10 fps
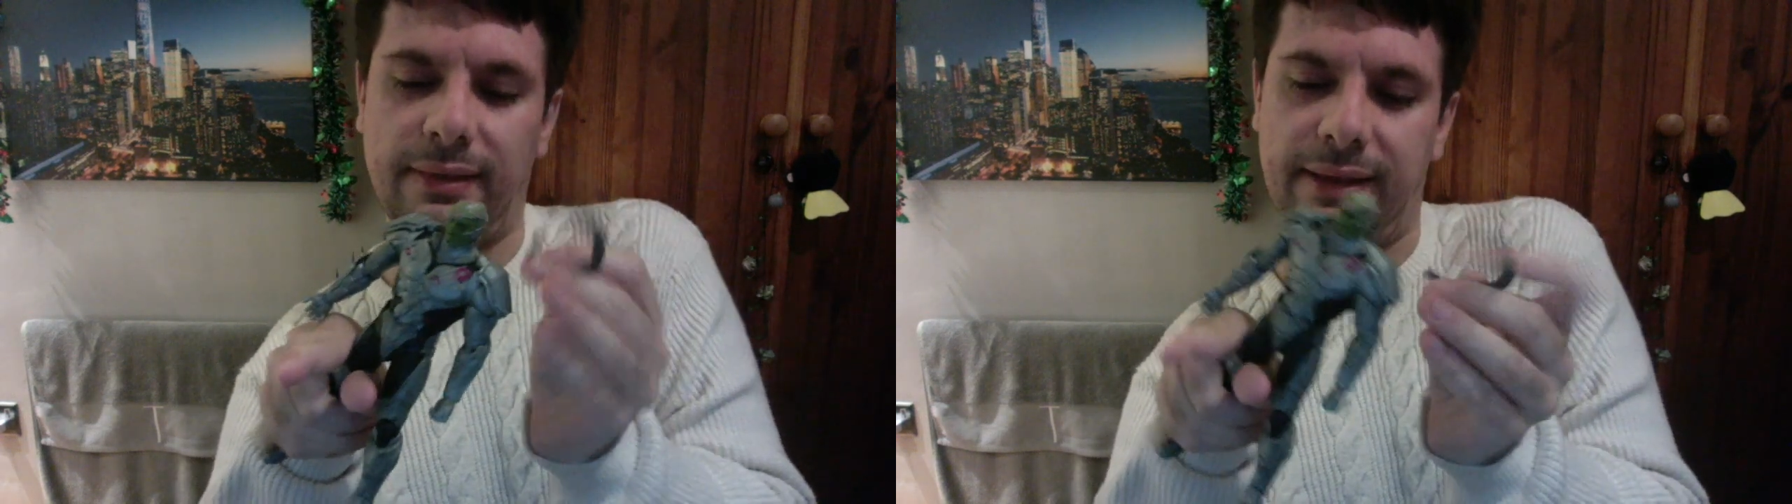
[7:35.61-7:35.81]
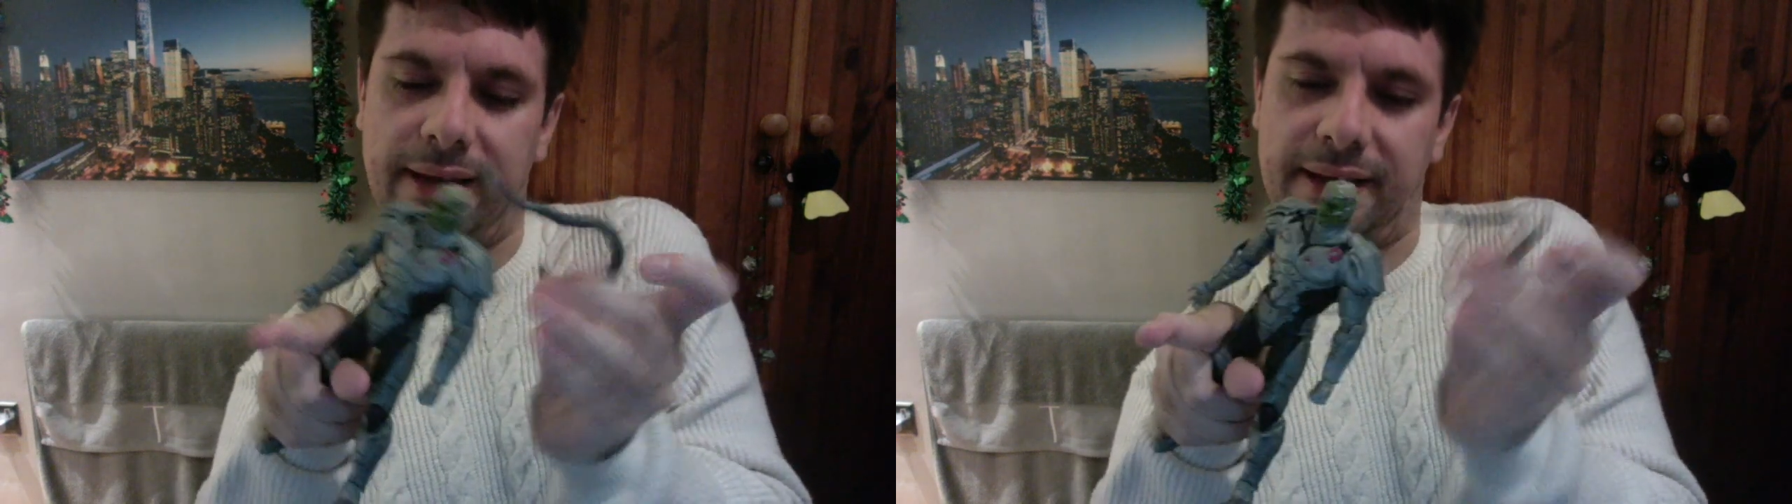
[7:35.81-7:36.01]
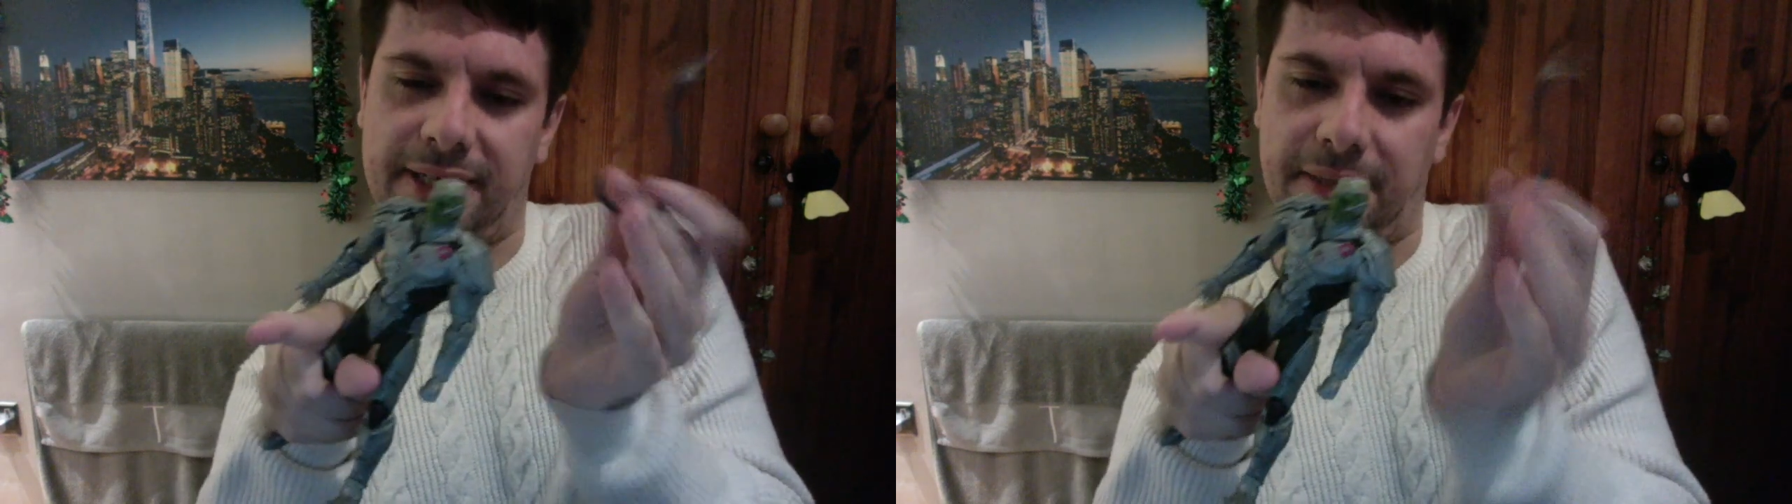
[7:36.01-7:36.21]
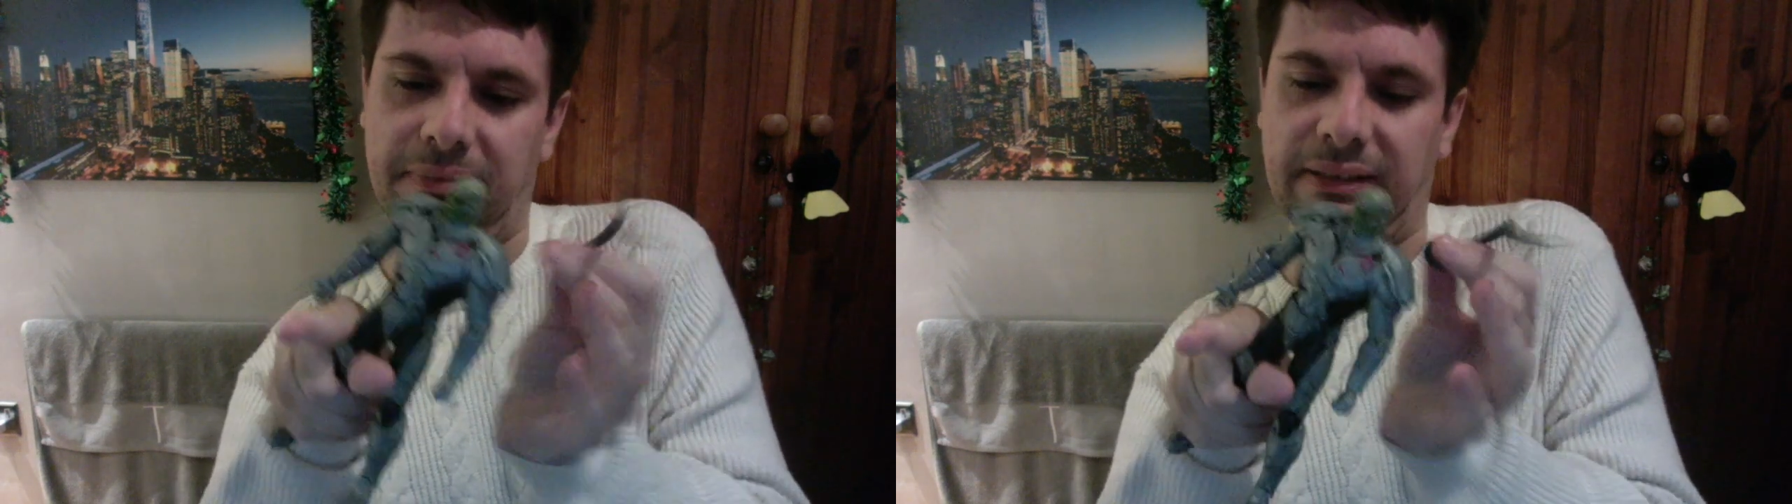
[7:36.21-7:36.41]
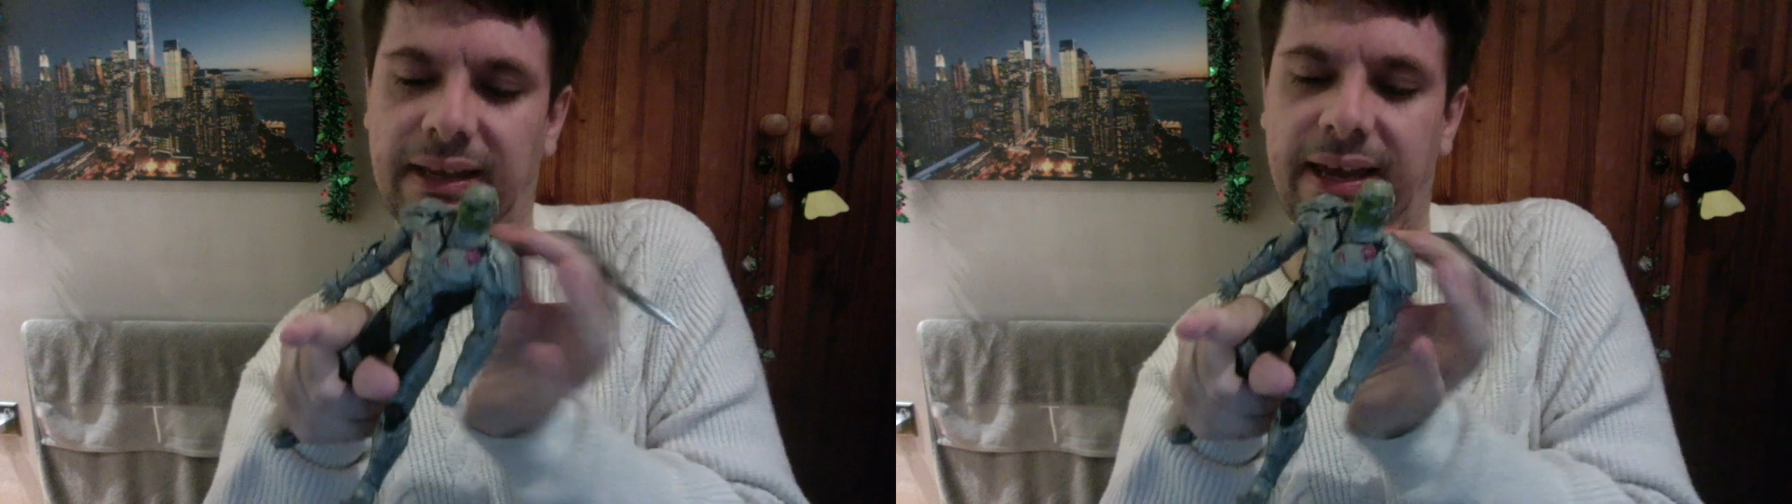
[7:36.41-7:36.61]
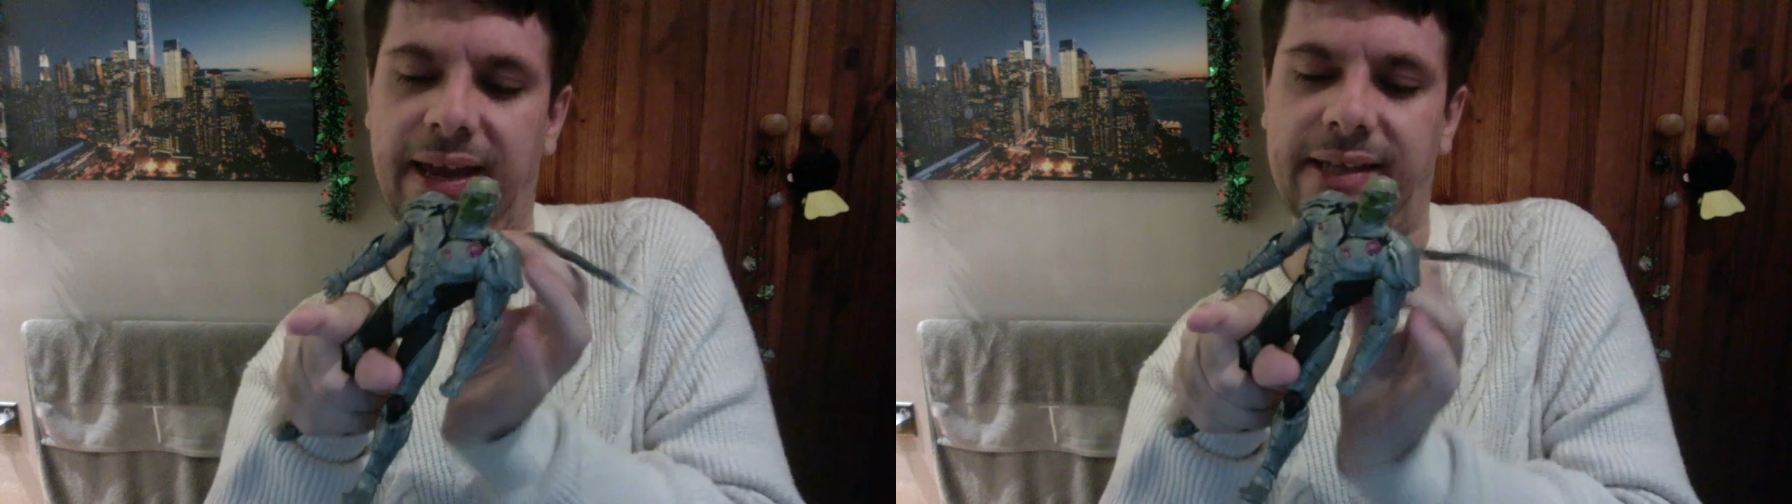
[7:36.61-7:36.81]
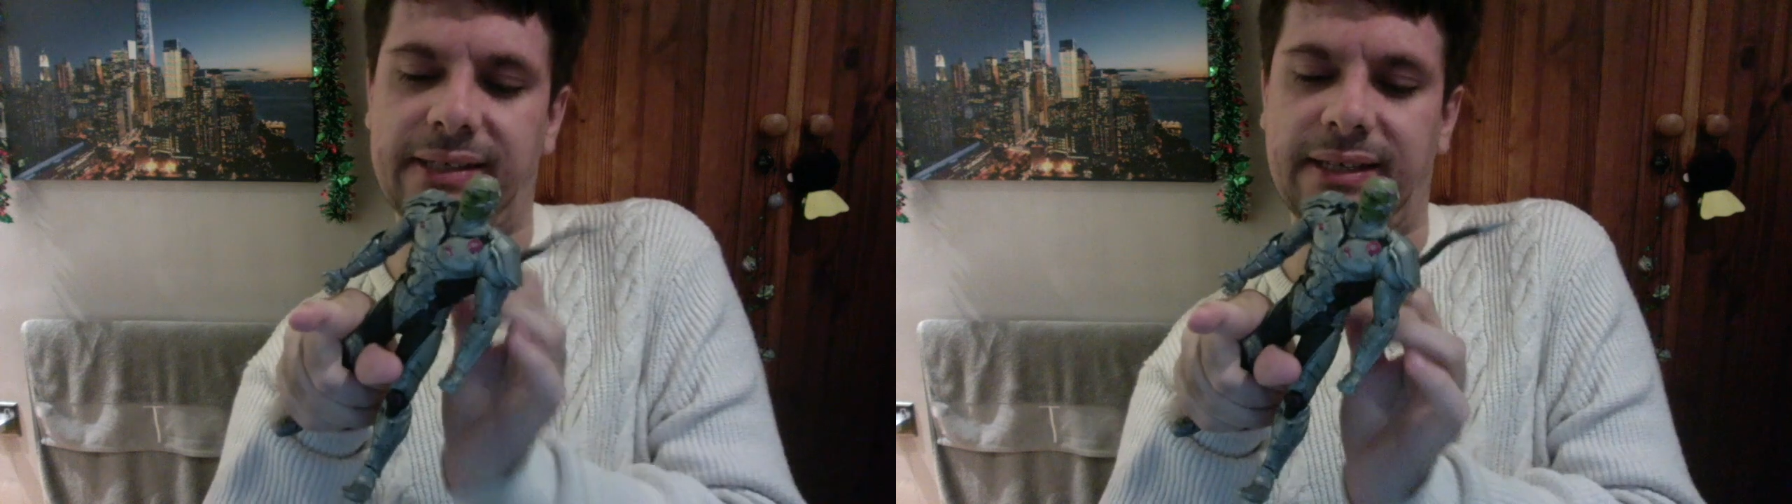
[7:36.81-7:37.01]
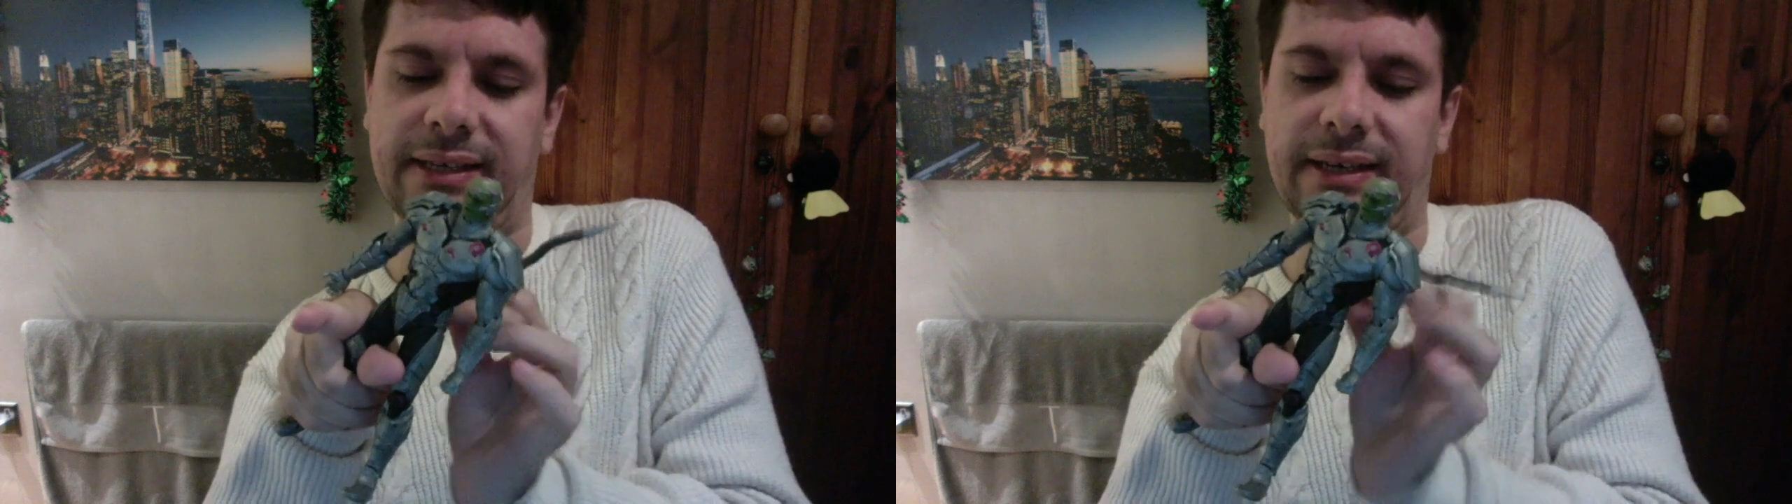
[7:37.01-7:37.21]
let's place